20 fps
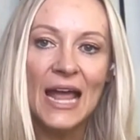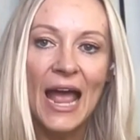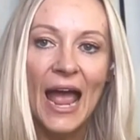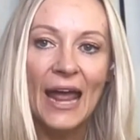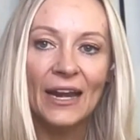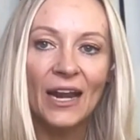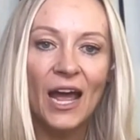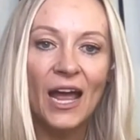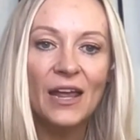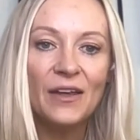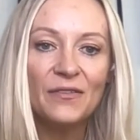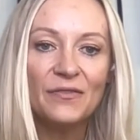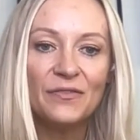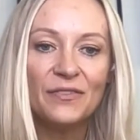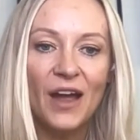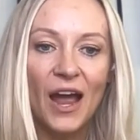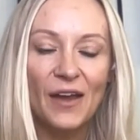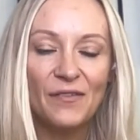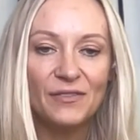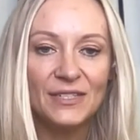And
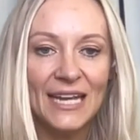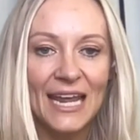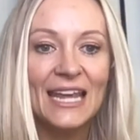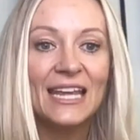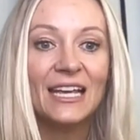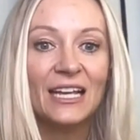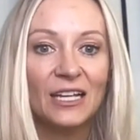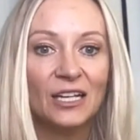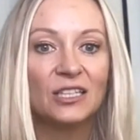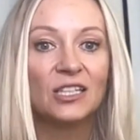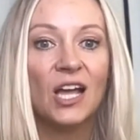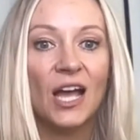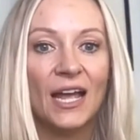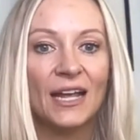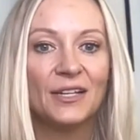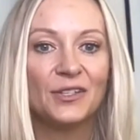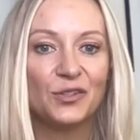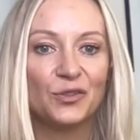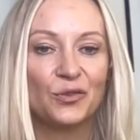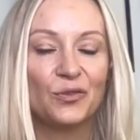I've taken
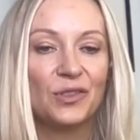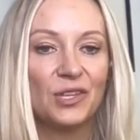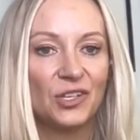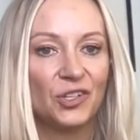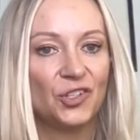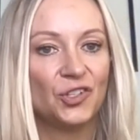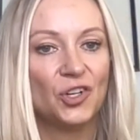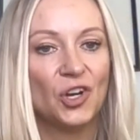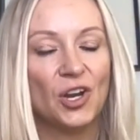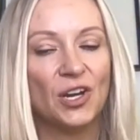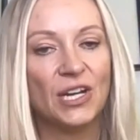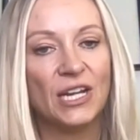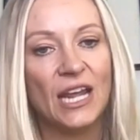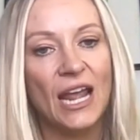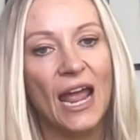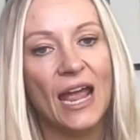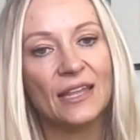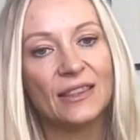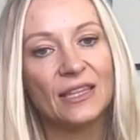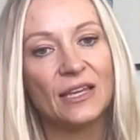clients through this journey,
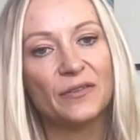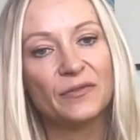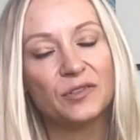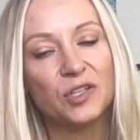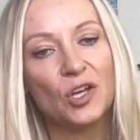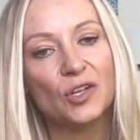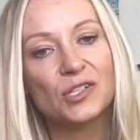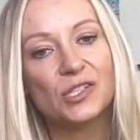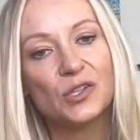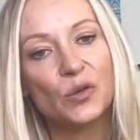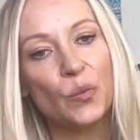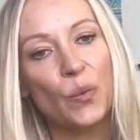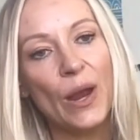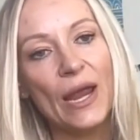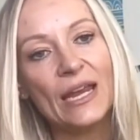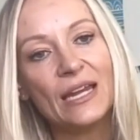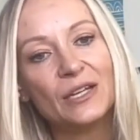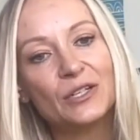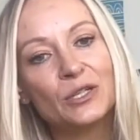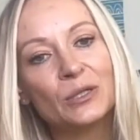and they've lost the
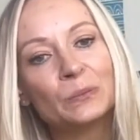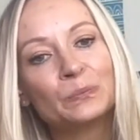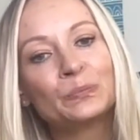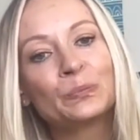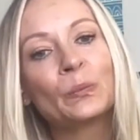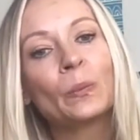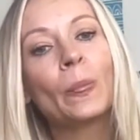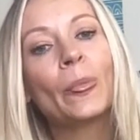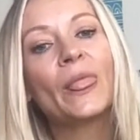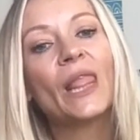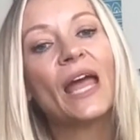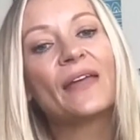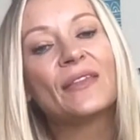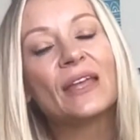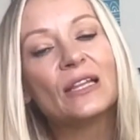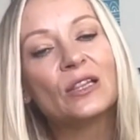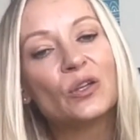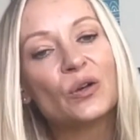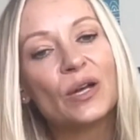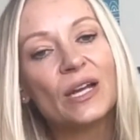weight, and
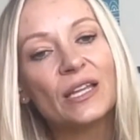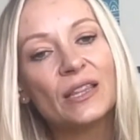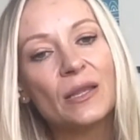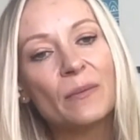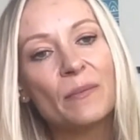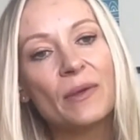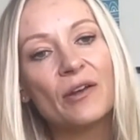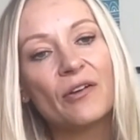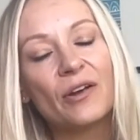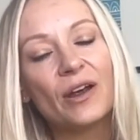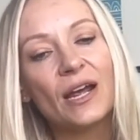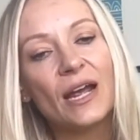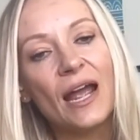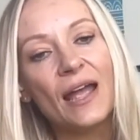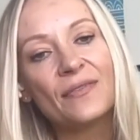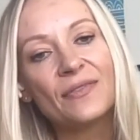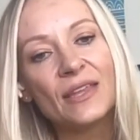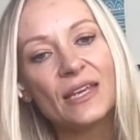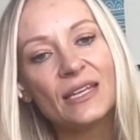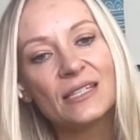they look in the mirror
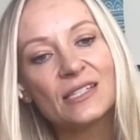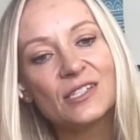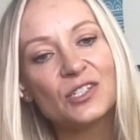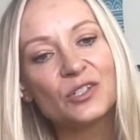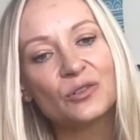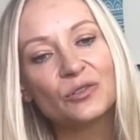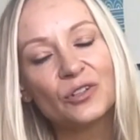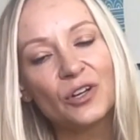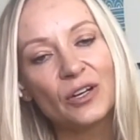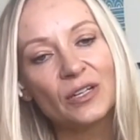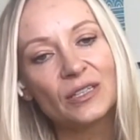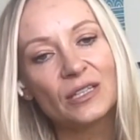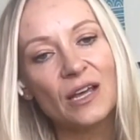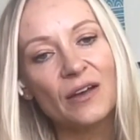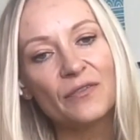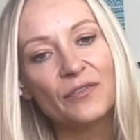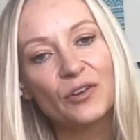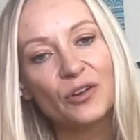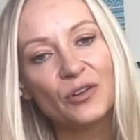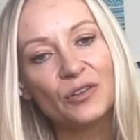and they still don't
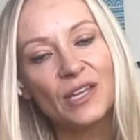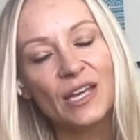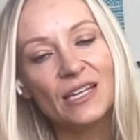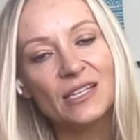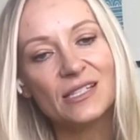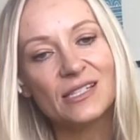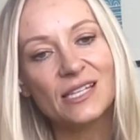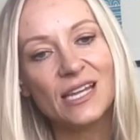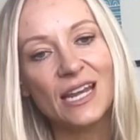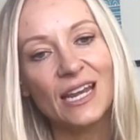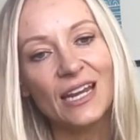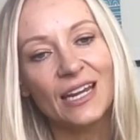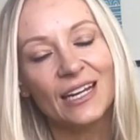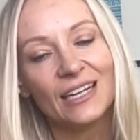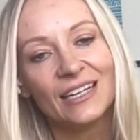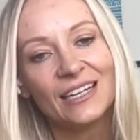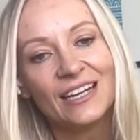love who they see.